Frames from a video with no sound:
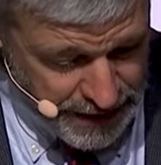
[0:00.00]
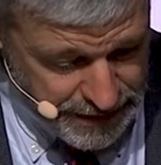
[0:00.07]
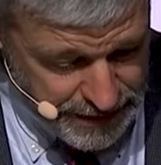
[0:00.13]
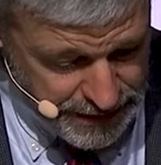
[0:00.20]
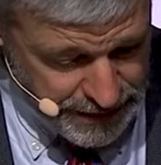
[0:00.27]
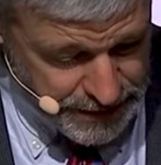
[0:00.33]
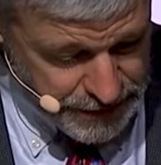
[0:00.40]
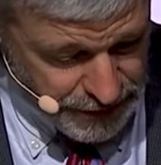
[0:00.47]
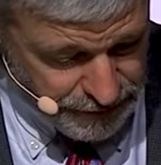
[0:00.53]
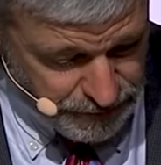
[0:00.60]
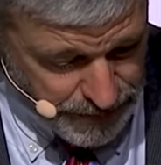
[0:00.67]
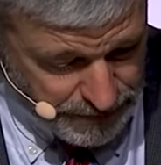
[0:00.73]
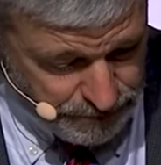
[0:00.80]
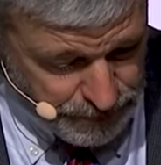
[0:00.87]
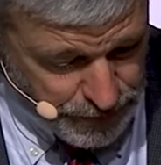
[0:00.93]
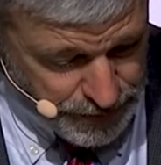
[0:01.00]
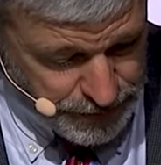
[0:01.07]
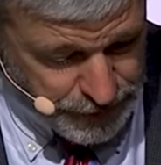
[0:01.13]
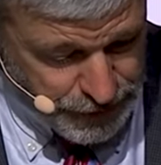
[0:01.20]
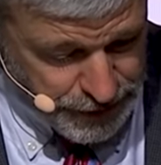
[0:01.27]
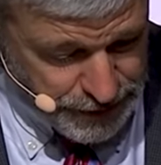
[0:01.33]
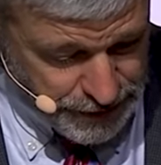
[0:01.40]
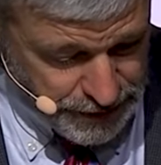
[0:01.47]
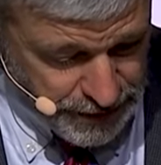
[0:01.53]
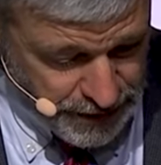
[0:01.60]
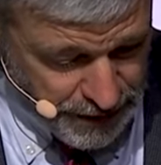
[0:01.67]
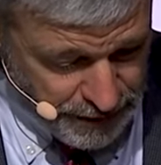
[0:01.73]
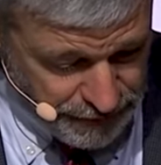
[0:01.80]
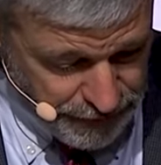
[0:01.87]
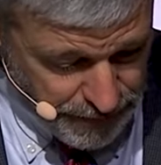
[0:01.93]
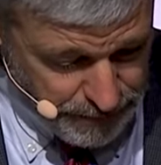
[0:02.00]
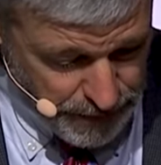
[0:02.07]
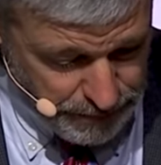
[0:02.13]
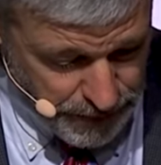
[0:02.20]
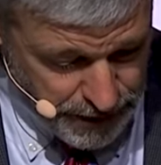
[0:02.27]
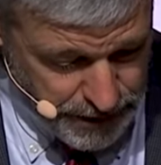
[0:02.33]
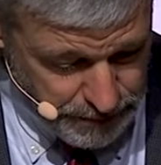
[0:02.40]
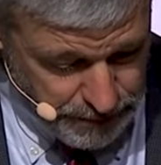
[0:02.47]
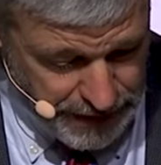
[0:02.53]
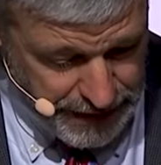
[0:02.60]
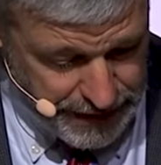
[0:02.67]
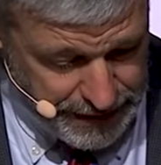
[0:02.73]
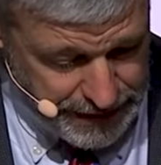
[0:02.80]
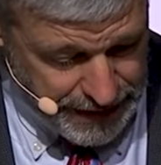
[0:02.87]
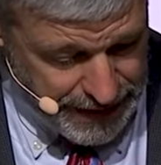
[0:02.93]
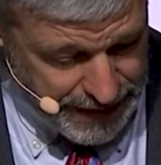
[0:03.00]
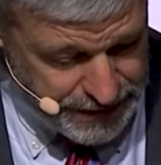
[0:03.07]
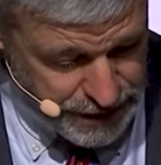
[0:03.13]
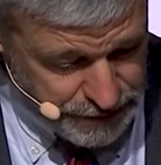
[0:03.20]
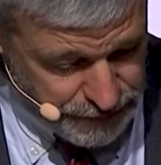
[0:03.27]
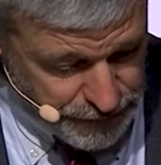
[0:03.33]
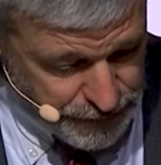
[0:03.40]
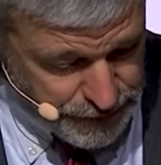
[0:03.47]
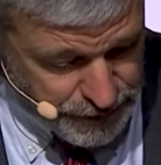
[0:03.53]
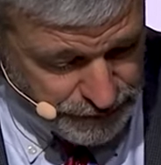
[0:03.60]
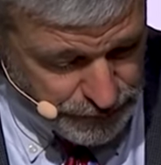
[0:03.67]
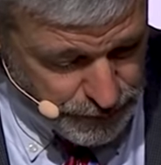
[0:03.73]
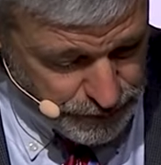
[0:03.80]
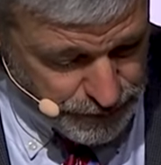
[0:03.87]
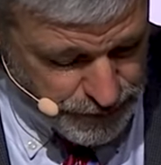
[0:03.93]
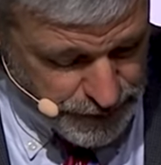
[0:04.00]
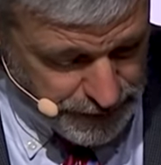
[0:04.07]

These have been purchased from among men as firstfruits